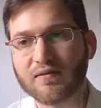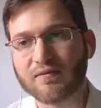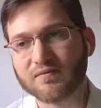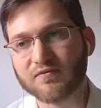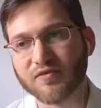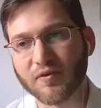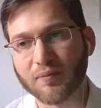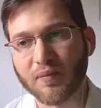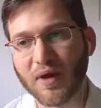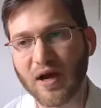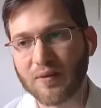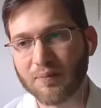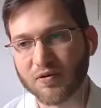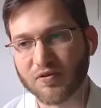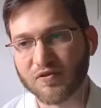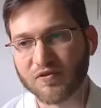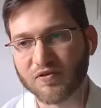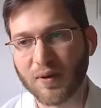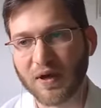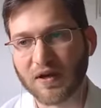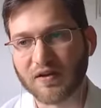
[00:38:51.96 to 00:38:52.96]
From my
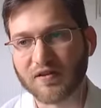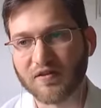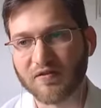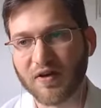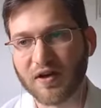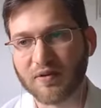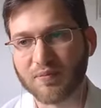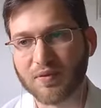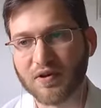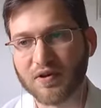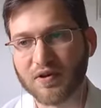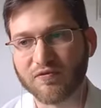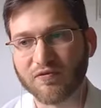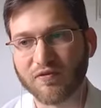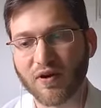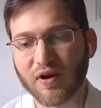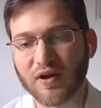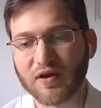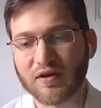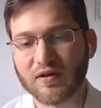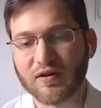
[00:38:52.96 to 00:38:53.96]
perspective, I'd be
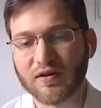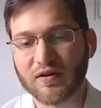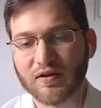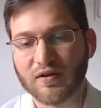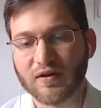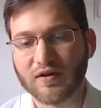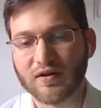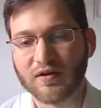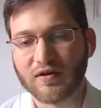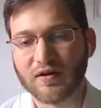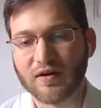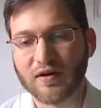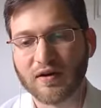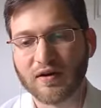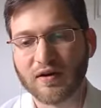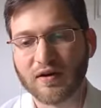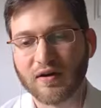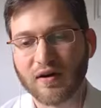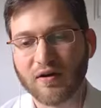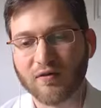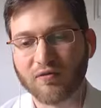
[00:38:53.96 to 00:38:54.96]
afraid
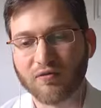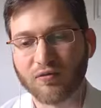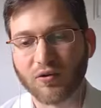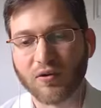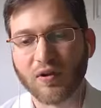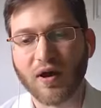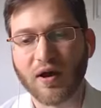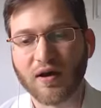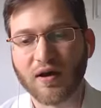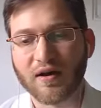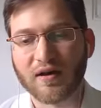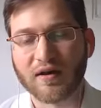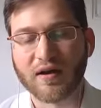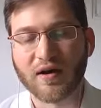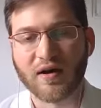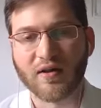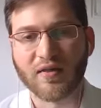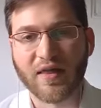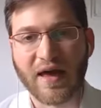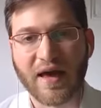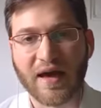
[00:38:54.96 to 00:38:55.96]
of relying
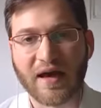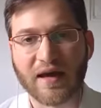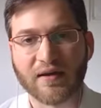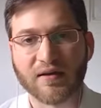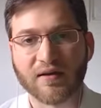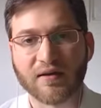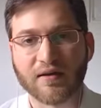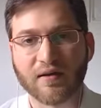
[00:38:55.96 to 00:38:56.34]
on that.